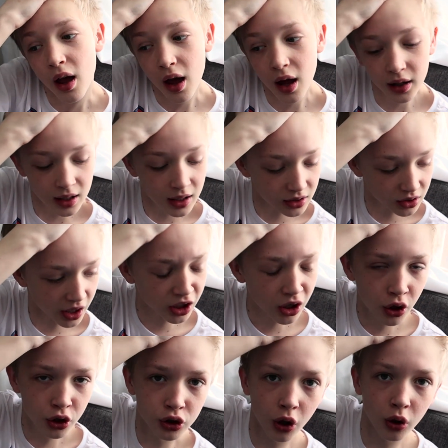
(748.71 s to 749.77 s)
And he's like,
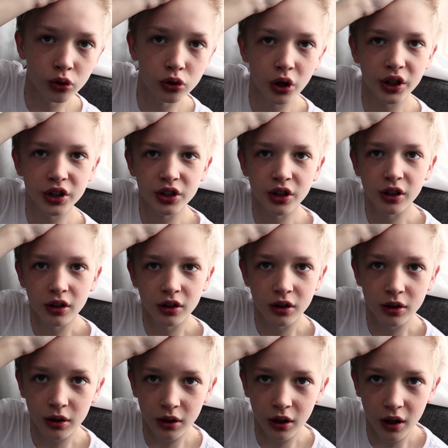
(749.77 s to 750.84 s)
don't trust
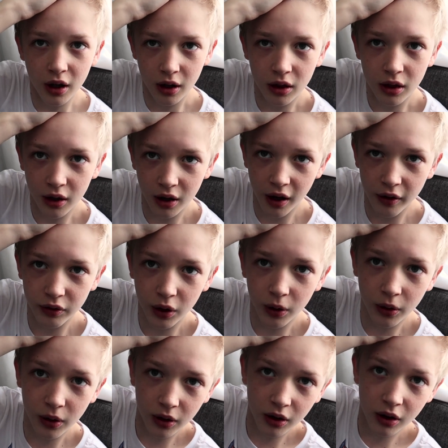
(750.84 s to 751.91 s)
the nephew.
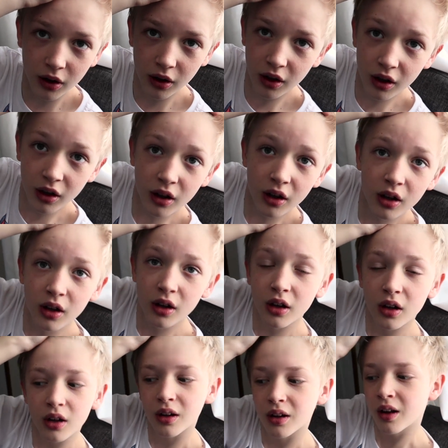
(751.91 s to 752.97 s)
So who do you think
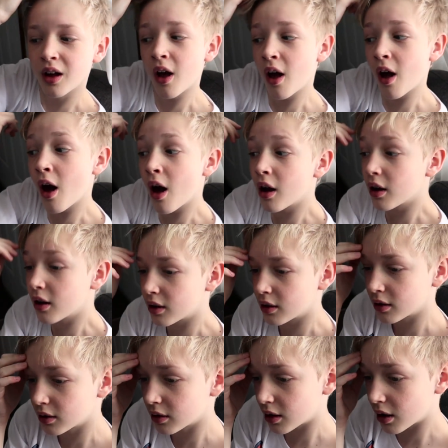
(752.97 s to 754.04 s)
is more suspicious?